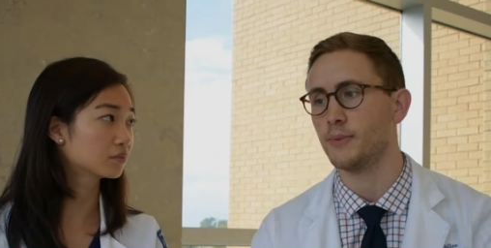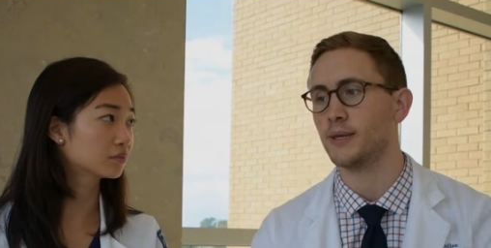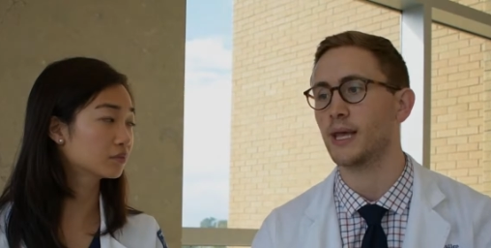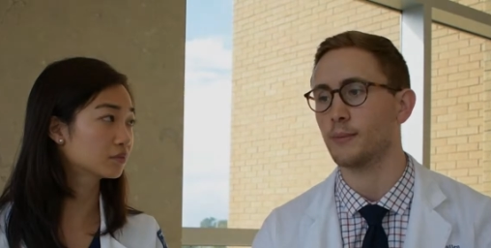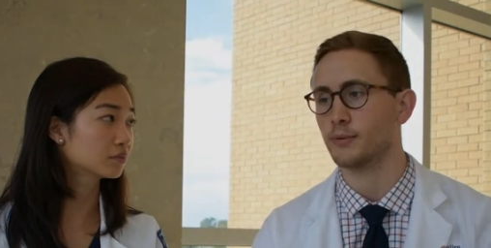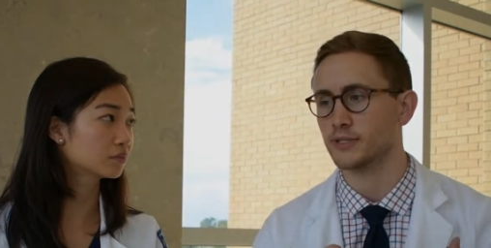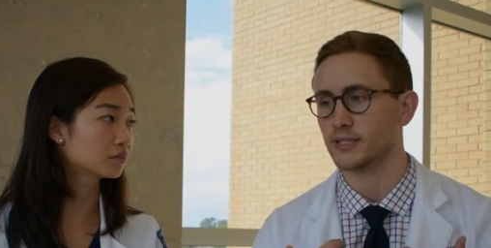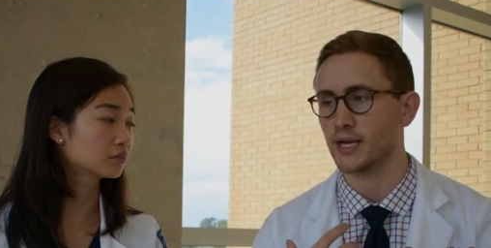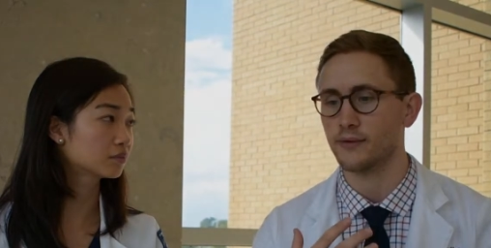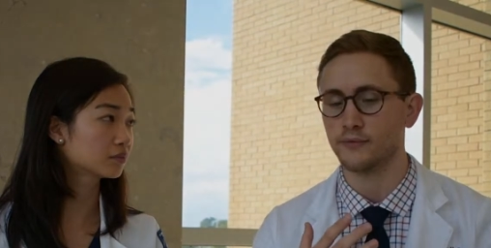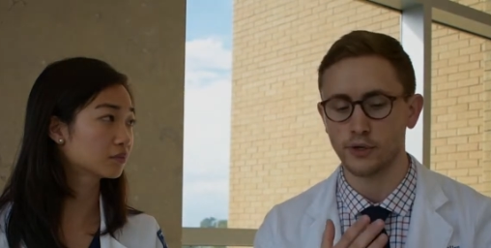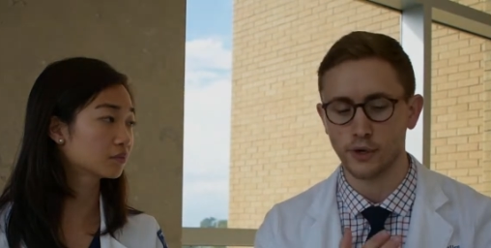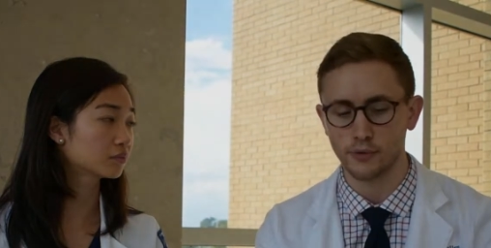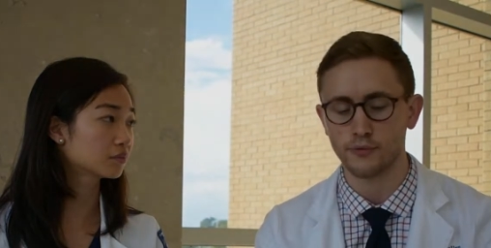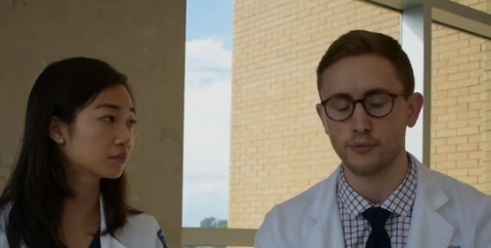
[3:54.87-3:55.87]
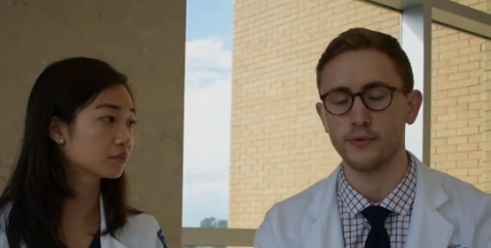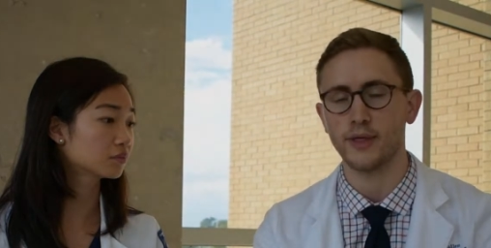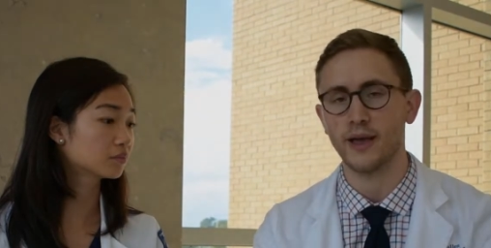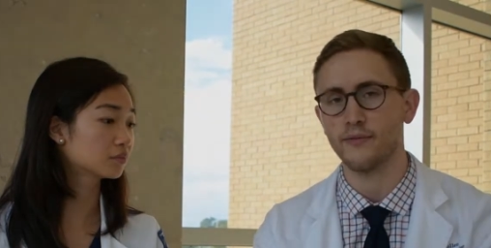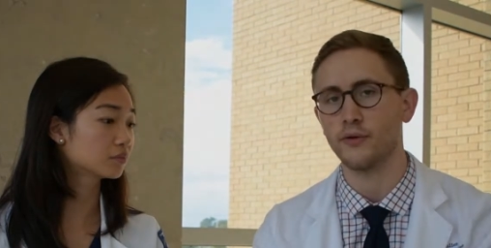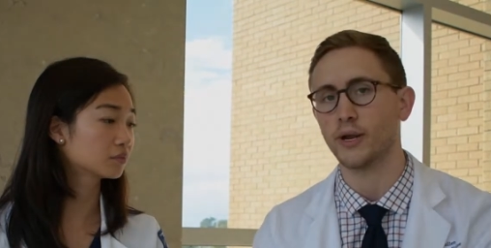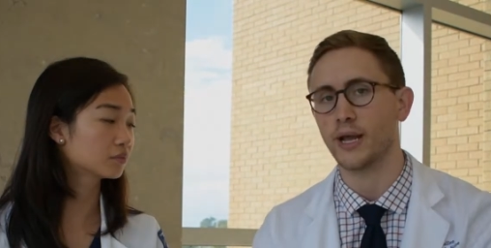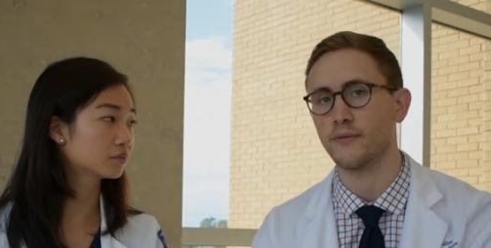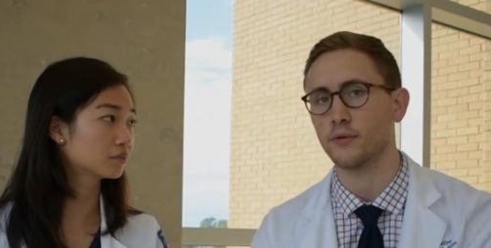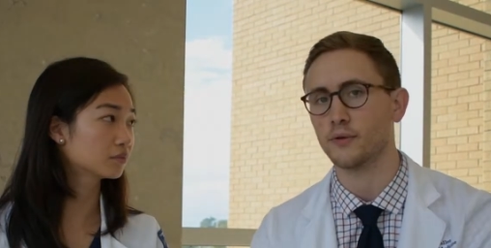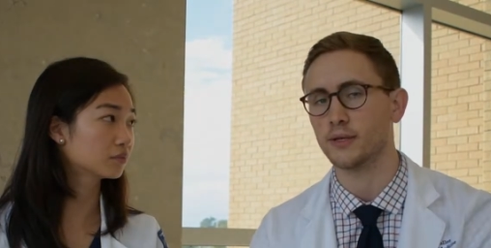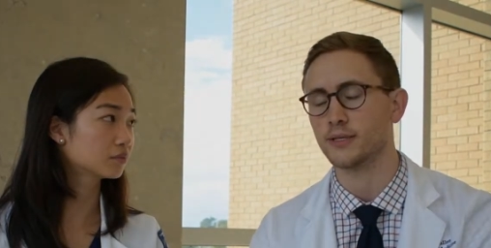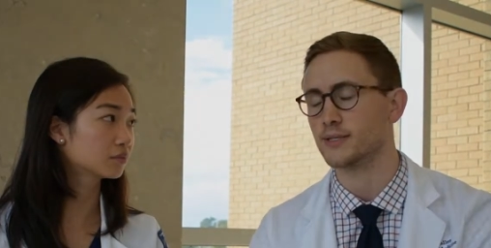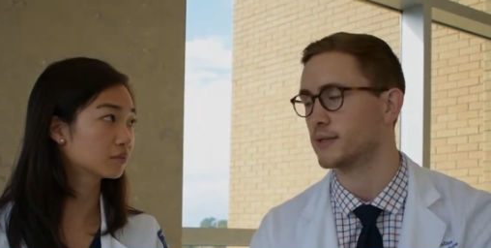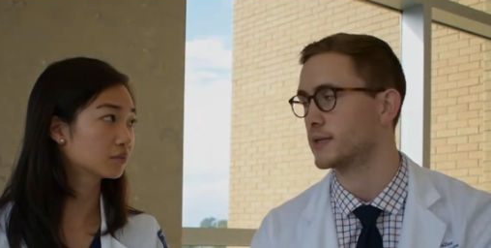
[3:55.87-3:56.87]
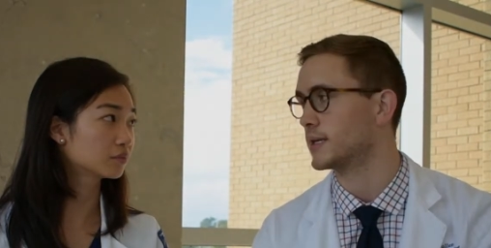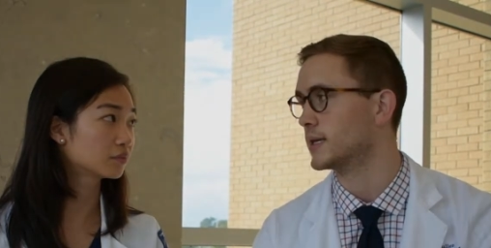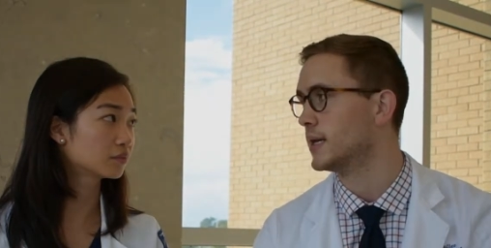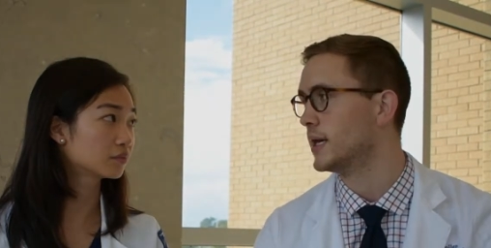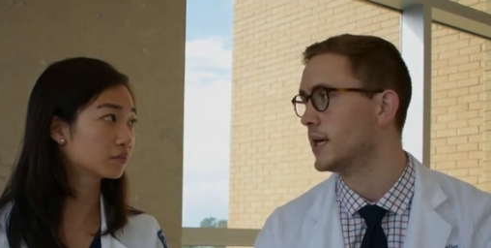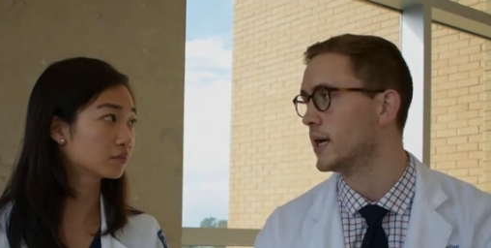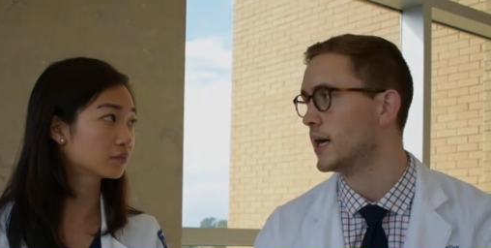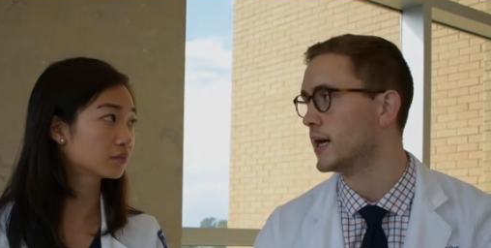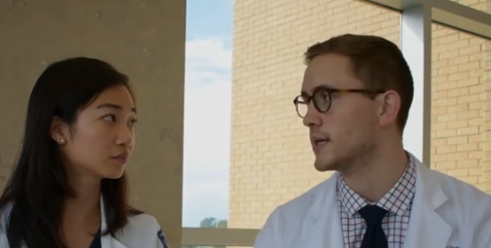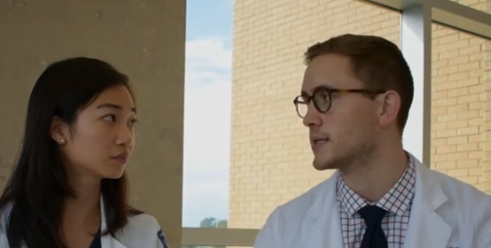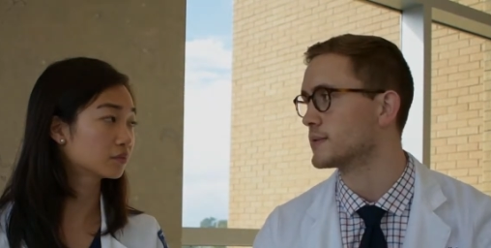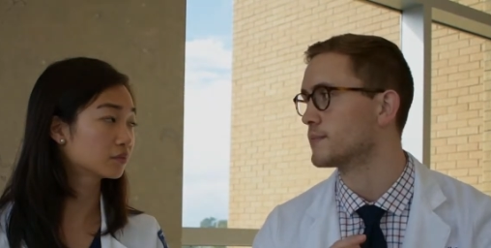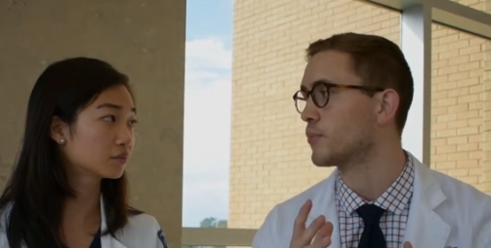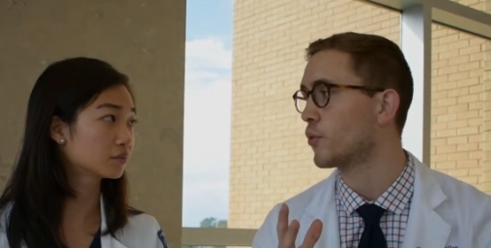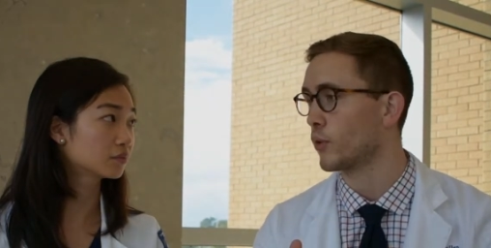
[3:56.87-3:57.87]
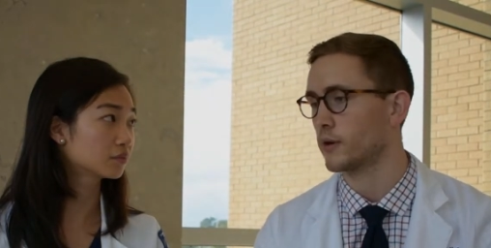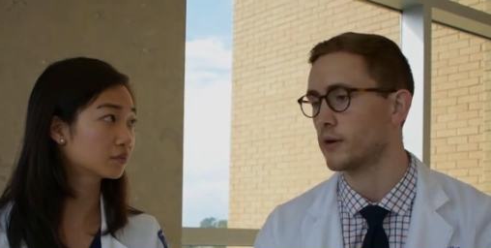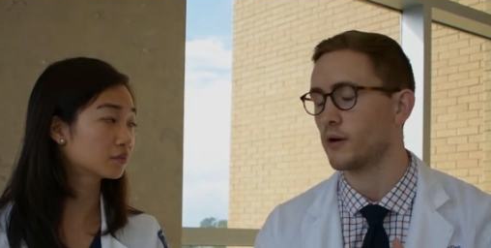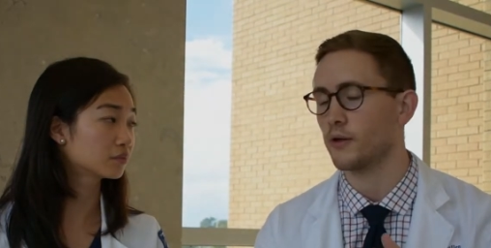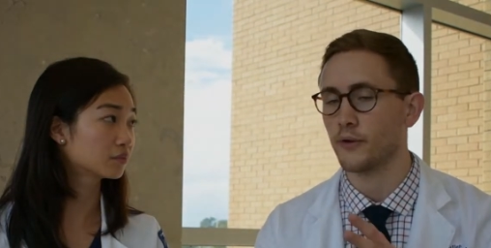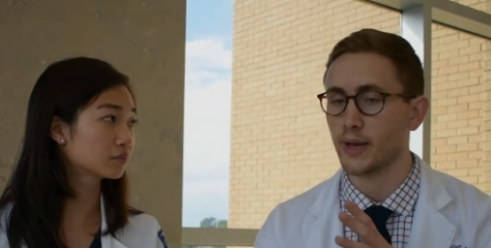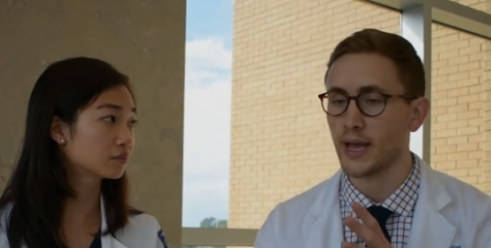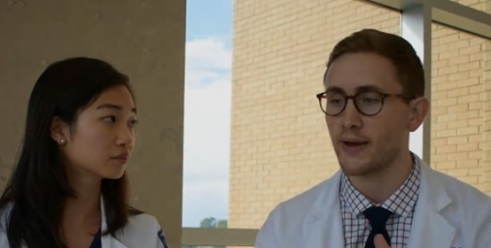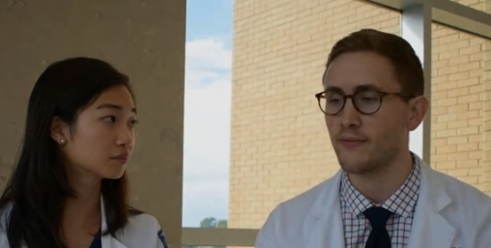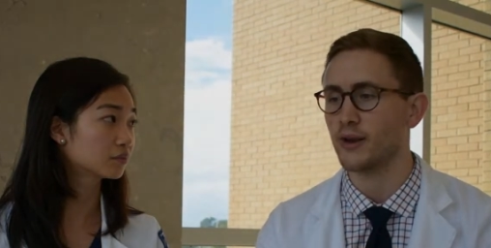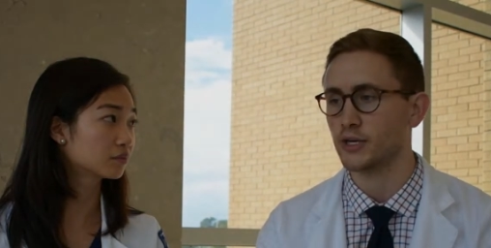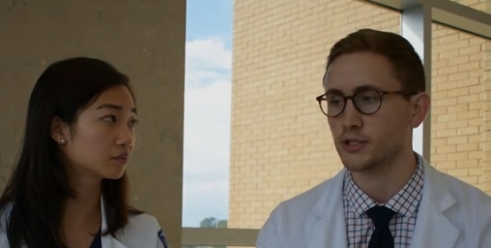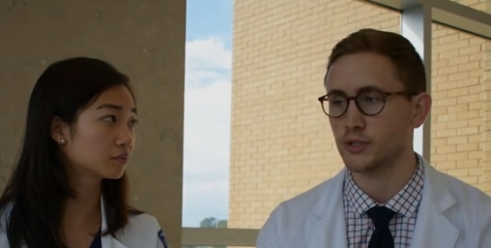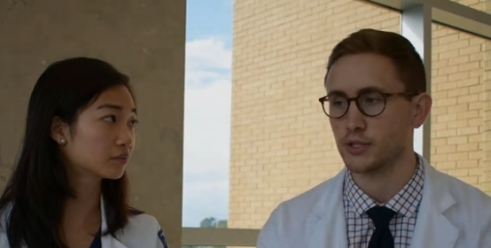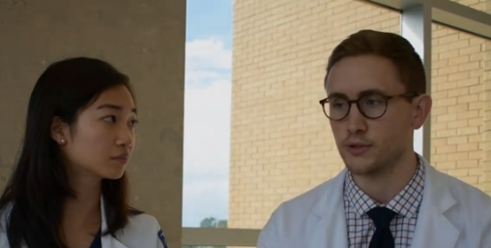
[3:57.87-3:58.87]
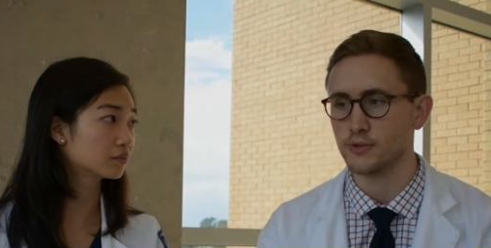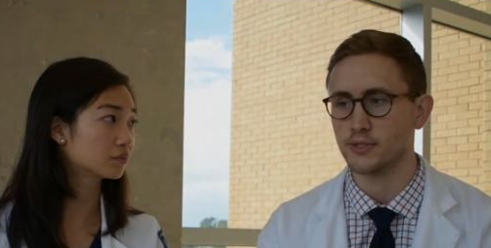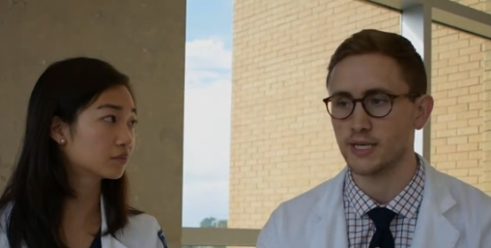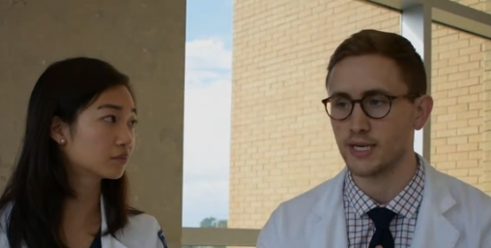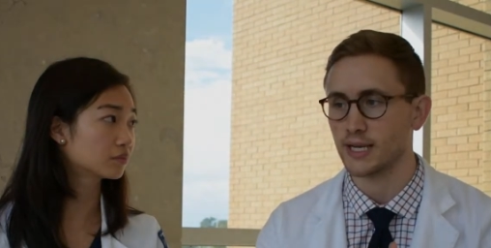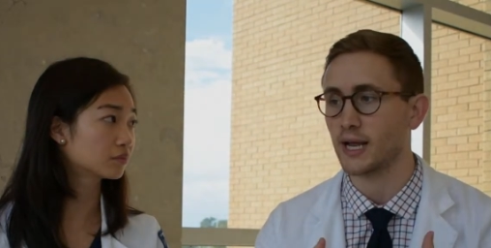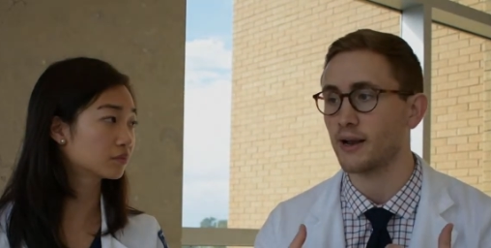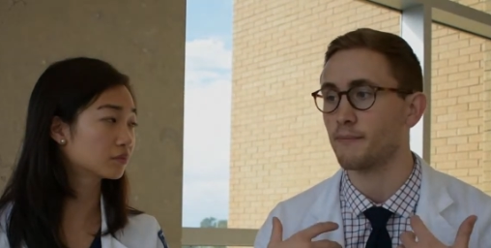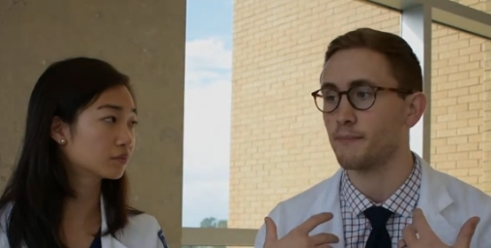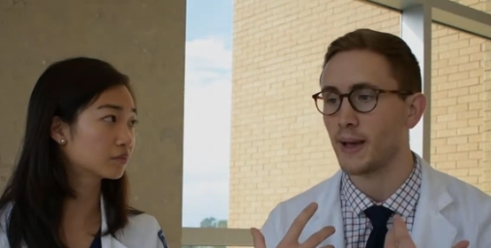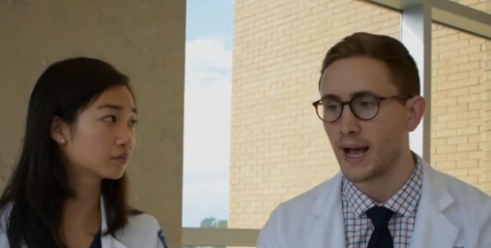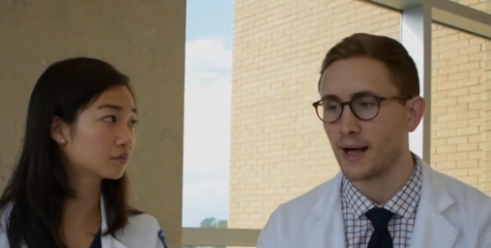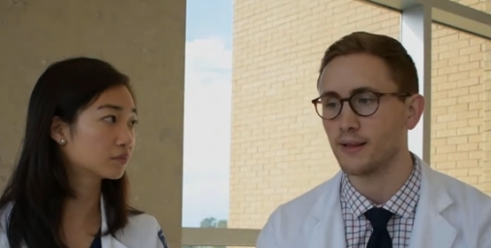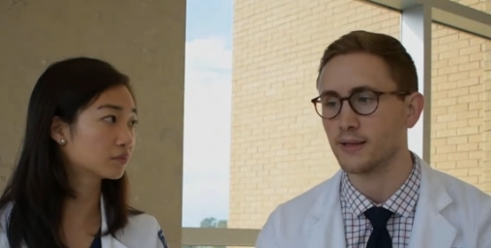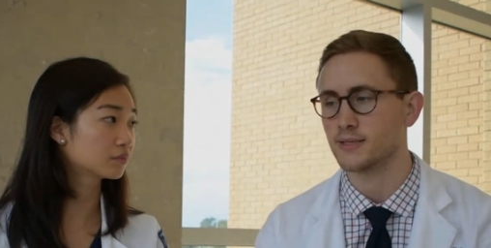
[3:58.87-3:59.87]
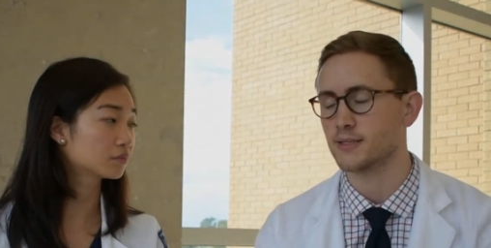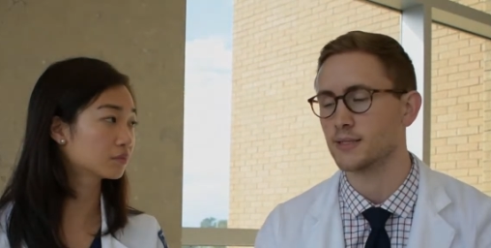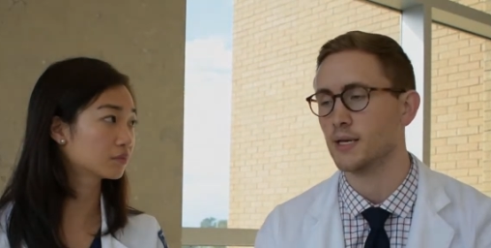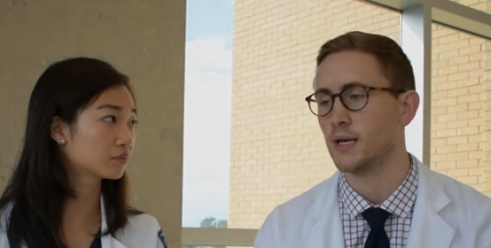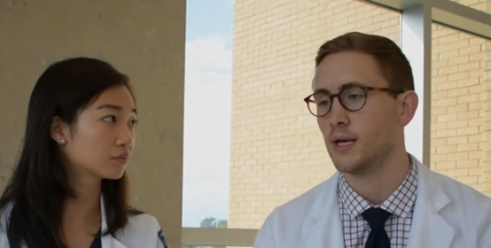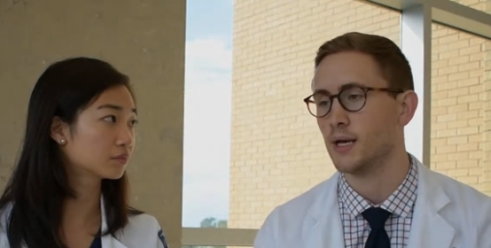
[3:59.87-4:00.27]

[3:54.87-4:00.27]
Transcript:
Speaker 1: being able to kind of go through that very effortlessly is important, although I haven't actually used any kind of palace